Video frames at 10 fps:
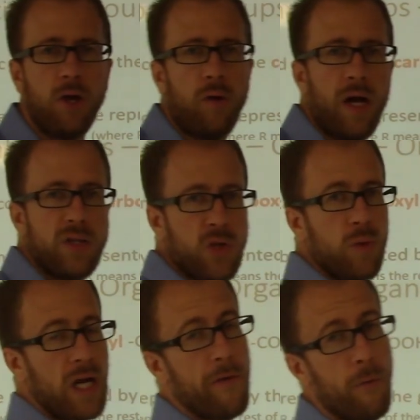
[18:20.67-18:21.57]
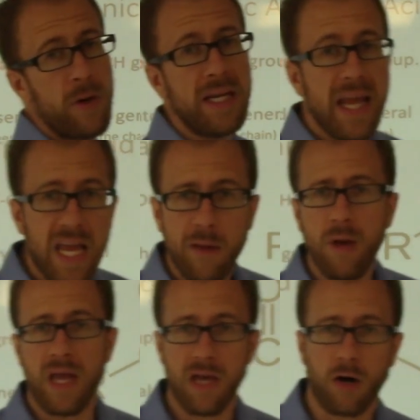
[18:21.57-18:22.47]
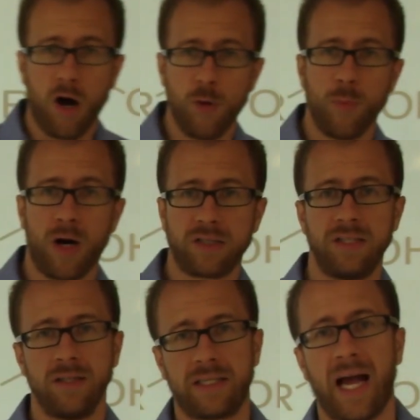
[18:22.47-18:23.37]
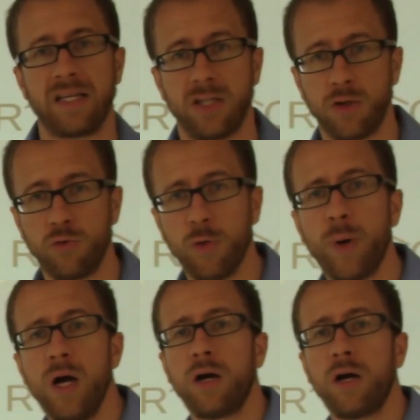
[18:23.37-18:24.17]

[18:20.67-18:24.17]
Right? So whenever we name a carboxylic acid group,